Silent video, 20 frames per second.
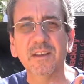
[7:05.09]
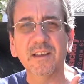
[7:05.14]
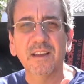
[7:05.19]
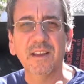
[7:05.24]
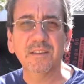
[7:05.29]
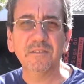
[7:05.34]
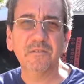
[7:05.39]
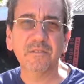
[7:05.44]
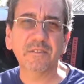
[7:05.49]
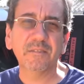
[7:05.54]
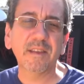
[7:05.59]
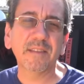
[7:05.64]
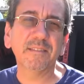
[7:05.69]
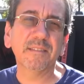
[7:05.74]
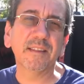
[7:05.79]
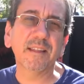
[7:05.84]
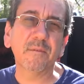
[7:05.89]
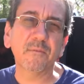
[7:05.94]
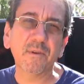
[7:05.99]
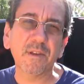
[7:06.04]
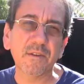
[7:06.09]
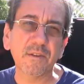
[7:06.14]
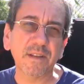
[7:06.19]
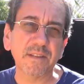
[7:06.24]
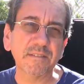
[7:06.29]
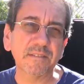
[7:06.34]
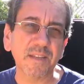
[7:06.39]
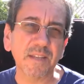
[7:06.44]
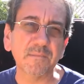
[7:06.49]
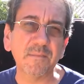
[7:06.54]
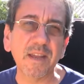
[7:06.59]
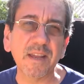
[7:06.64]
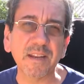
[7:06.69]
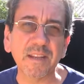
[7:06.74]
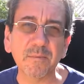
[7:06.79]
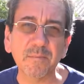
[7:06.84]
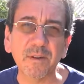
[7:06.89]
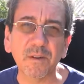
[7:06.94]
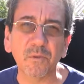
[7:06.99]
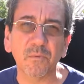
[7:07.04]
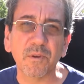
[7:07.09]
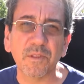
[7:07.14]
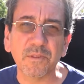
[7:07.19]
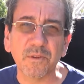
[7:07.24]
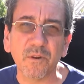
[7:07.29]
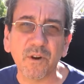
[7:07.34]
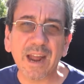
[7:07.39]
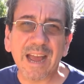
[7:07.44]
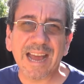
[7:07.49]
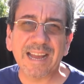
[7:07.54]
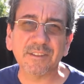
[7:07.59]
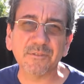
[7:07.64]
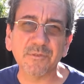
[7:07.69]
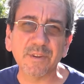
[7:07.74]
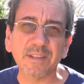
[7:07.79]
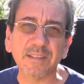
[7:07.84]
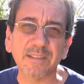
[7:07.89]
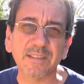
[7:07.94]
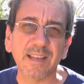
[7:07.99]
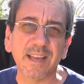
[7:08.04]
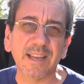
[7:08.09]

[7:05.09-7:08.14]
and you, that, that, way you can send me an email with your address,